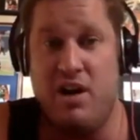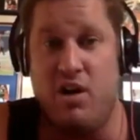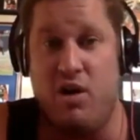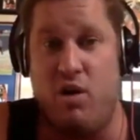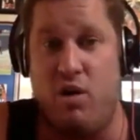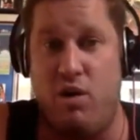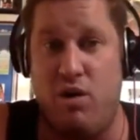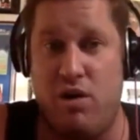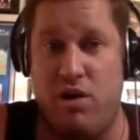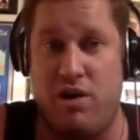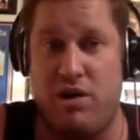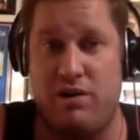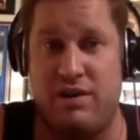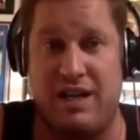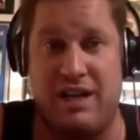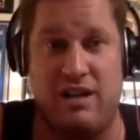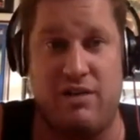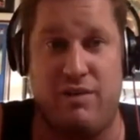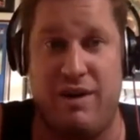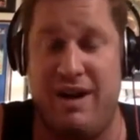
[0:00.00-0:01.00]
or
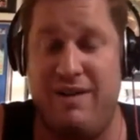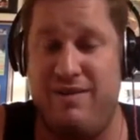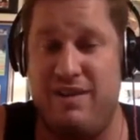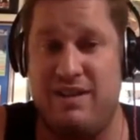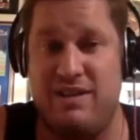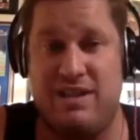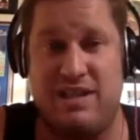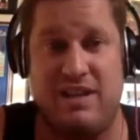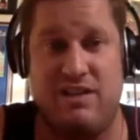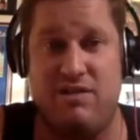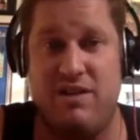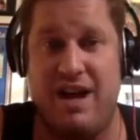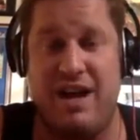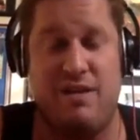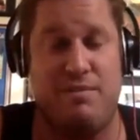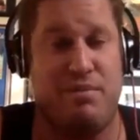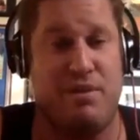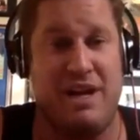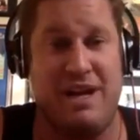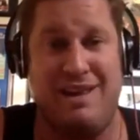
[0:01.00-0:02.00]
can the Ravens still kind
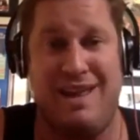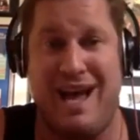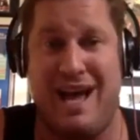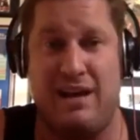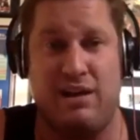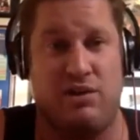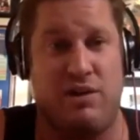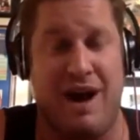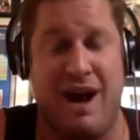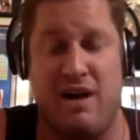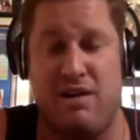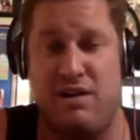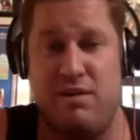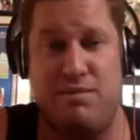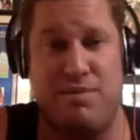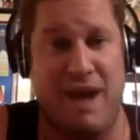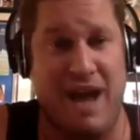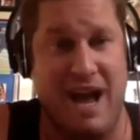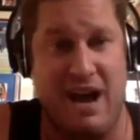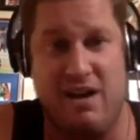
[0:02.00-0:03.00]
of play that ground and
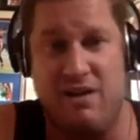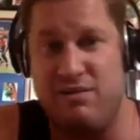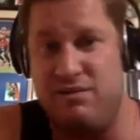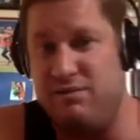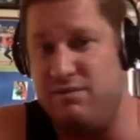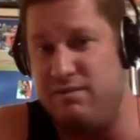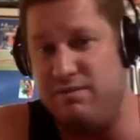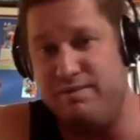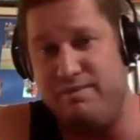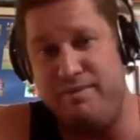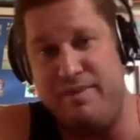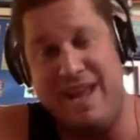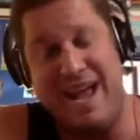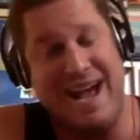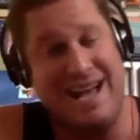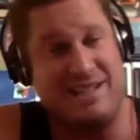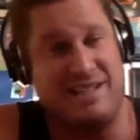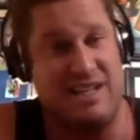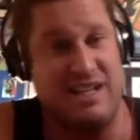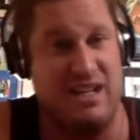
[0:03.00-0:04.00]
pound,
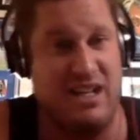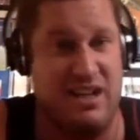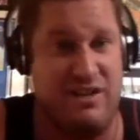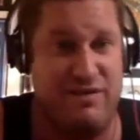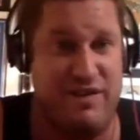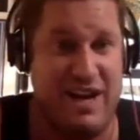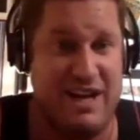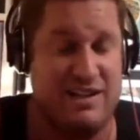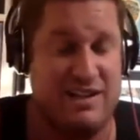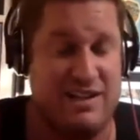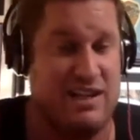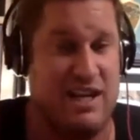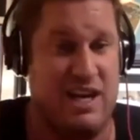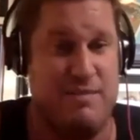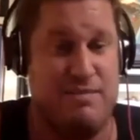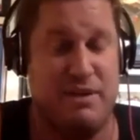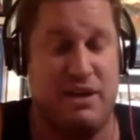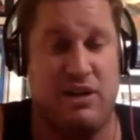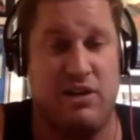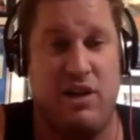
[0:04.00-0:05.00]
nasty defense and
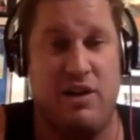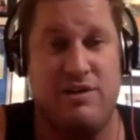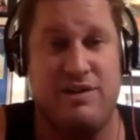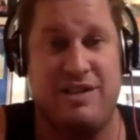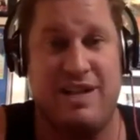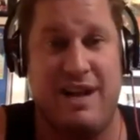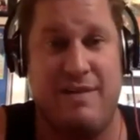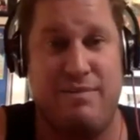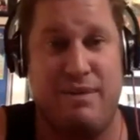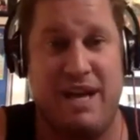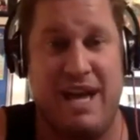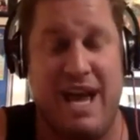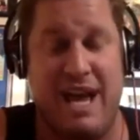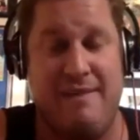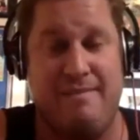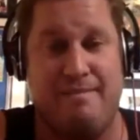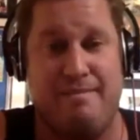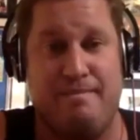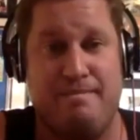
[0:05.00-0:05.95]
keep it close type of game?